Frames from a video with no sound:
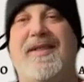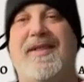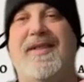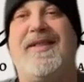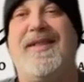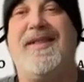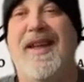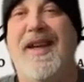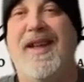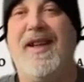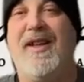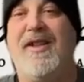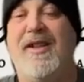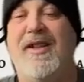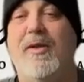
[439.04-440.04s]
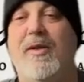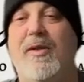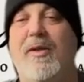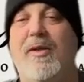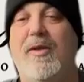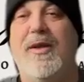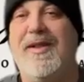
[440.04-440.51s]
Because it's not on
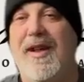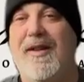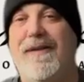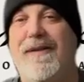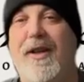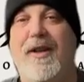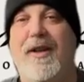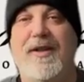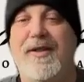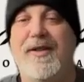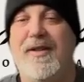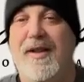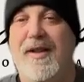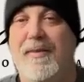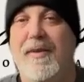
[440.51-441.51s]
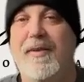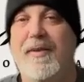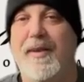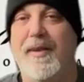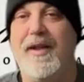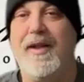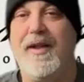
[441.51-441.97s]
you, it's not your fault. Just like
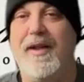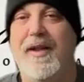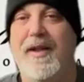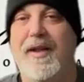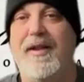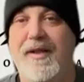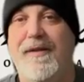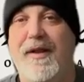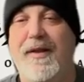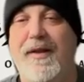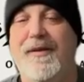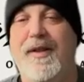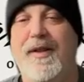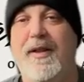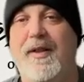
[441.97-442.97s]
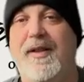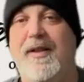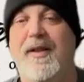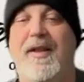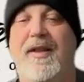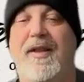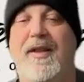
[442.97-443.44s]
my "It's Not Your Fault"
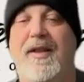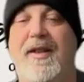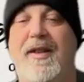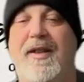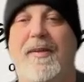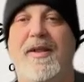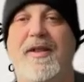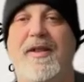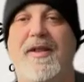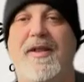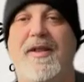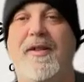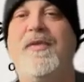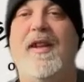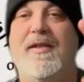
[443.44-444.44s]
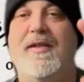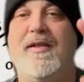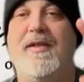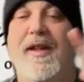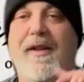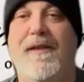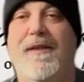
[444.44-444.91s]
video I did a couple of days ago,
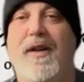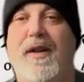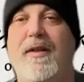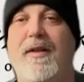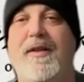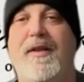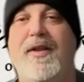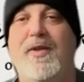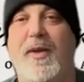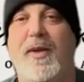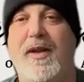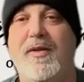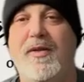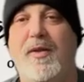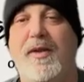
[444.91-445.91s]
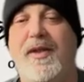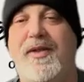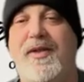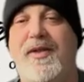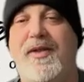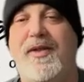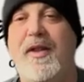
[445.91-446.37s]
it's not your fault there's white
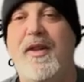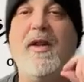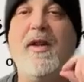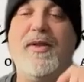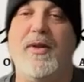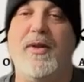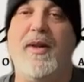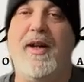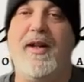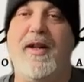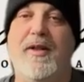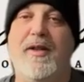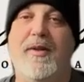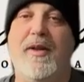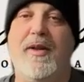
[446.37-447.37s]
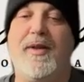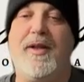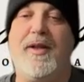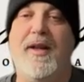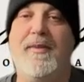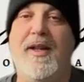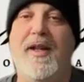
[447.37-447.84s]
noise. So how do you
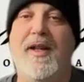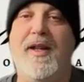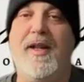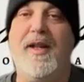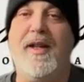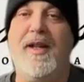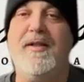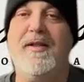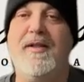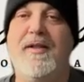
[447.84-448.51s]
overcome that?